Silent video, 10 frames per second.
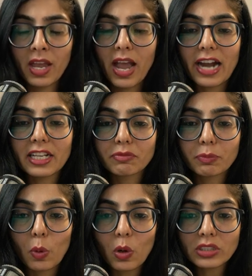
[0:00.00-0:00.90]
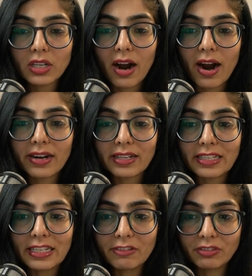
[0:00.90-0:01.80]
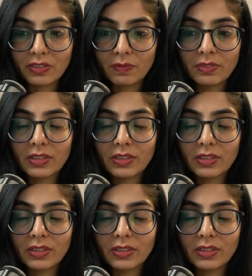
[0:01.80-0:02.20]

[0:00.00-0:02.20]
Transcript: And if both are even,